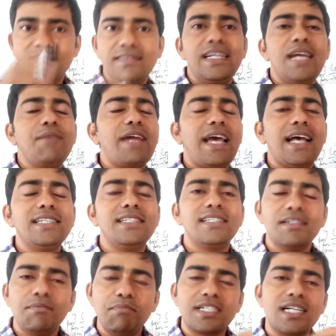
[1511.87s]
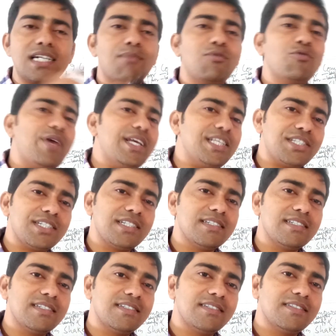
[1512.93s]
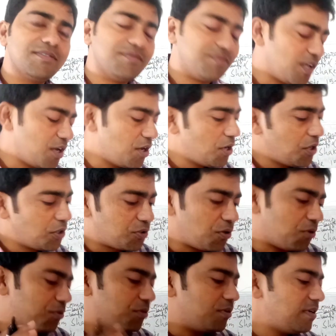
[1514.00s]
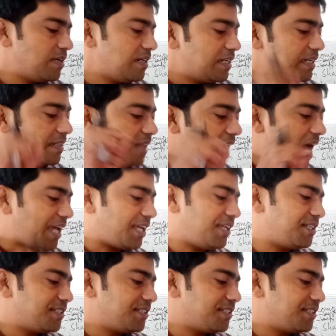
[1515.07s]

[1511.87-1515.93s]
named as Mr. WH. So, die.